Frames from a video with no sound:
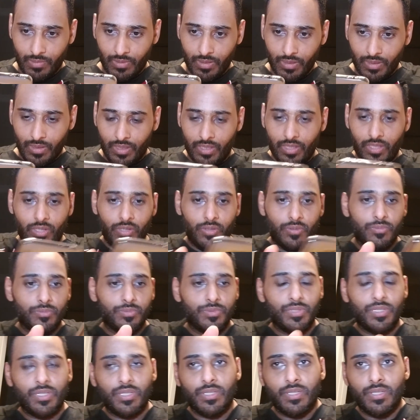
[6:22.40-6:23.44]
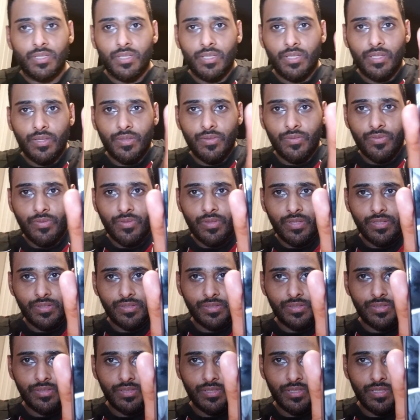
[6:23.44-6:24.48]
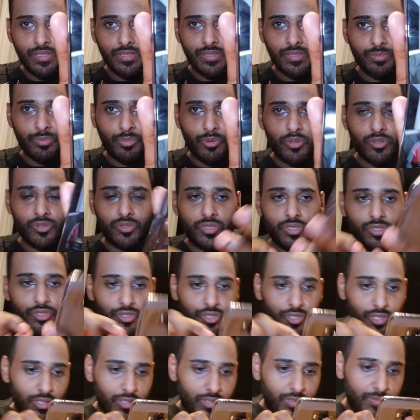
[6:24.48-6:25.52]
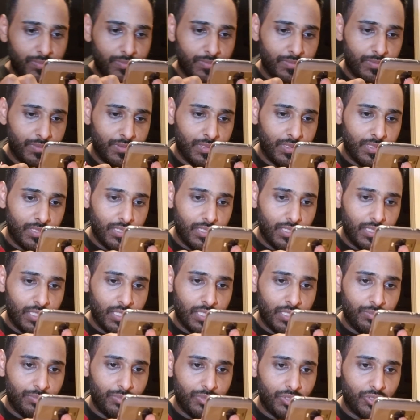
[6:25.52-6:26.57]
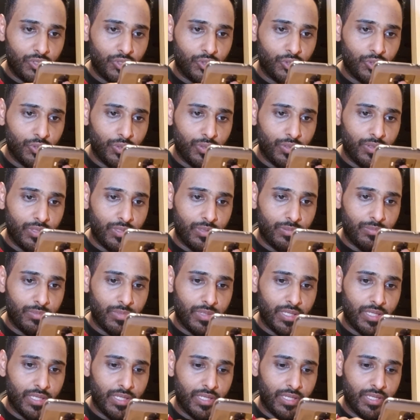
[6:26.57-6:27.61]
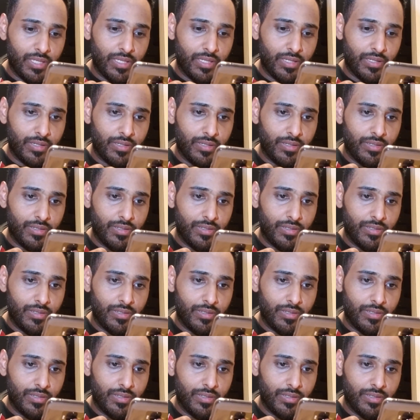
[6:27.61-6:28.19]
there you go. See, this is the portrait shot. Let me just show you that my hair